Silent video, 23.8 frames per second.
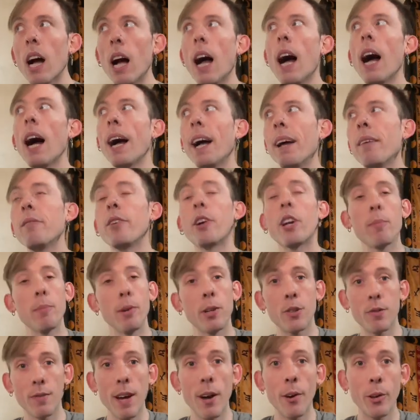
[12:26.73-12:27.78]
I very
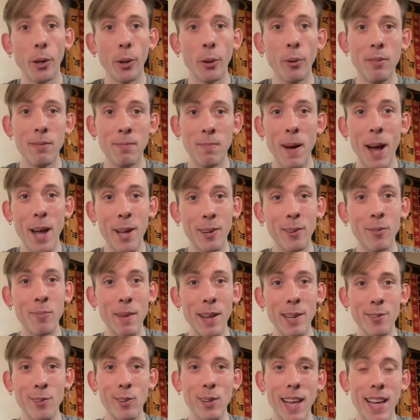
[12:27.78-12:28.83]
much value my own
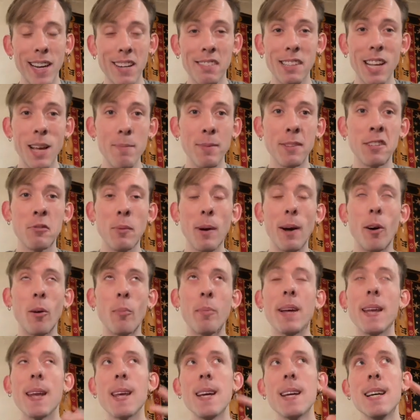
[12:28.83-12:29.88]
mental landscape as well.
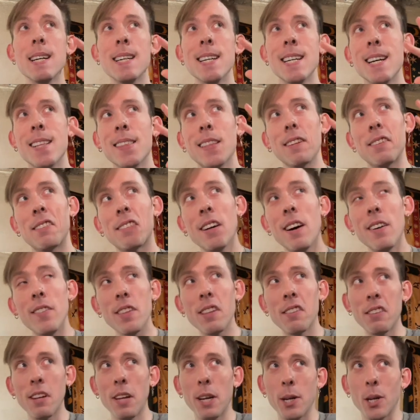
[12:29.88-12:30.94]
But the sun
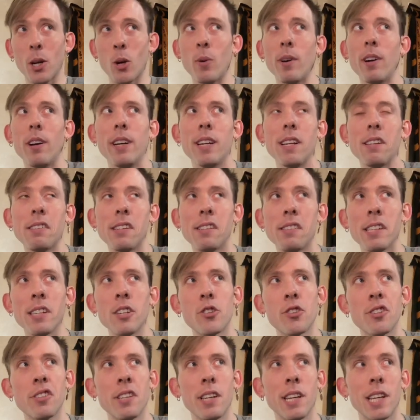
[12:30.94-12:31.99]
in Aquarius, it's
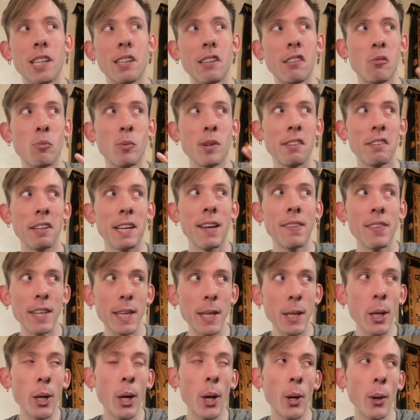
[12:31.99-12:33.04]
interesting because this is once again
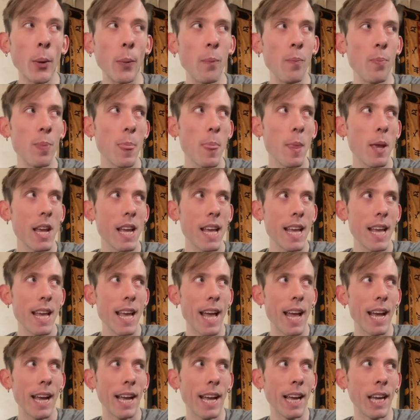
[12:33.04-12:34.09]
the ego.
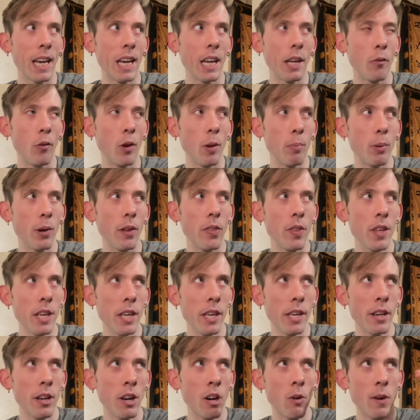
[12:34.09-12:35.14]
And if we put the
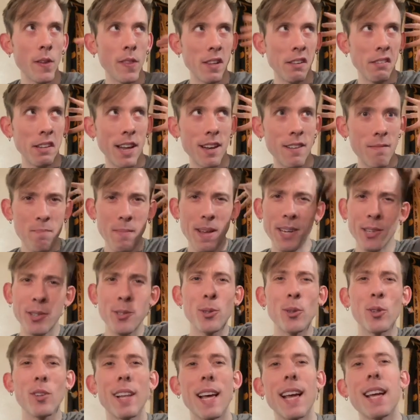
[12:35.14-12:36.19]
ego in this kind of
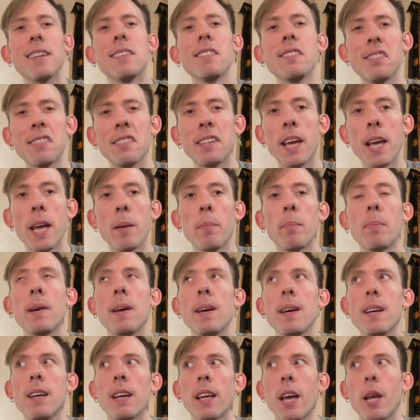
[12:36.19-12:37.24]
mental landscape,
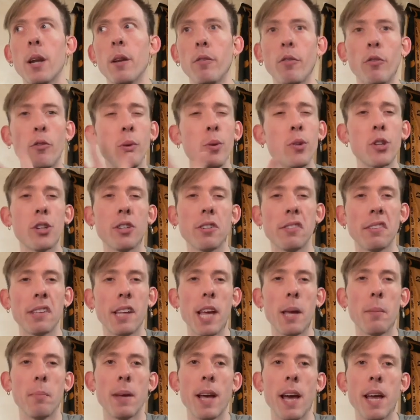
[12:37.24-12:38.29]
kind of
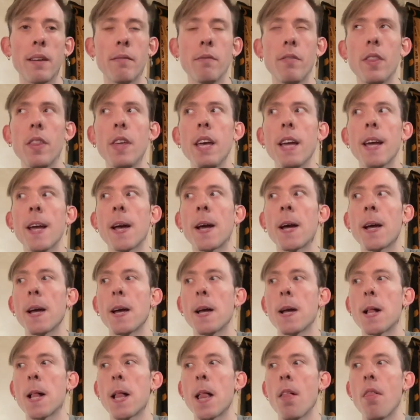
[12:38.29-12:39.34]
futurescape kind of thing,
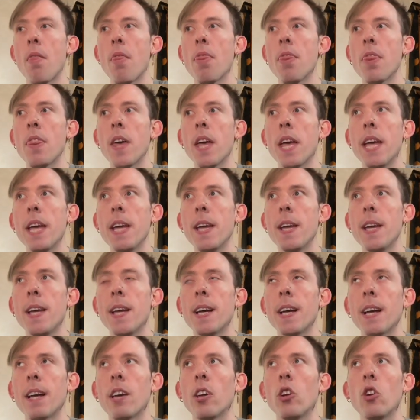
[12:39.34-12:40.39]

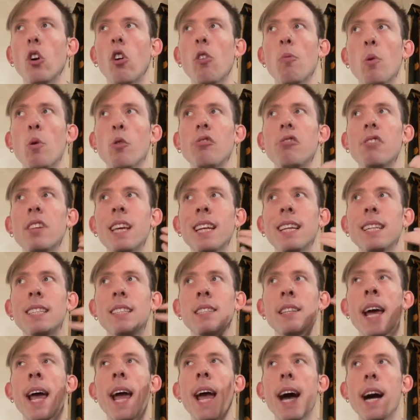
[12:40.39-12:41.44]
they can almost get
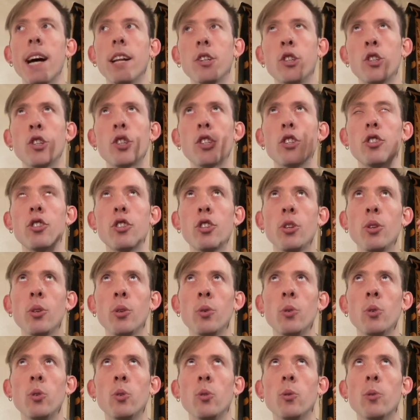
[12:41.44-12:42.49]
attached
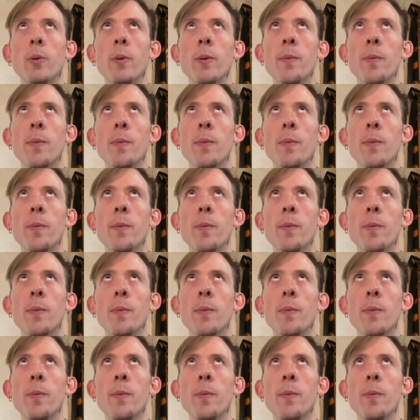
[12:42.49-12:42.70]
to,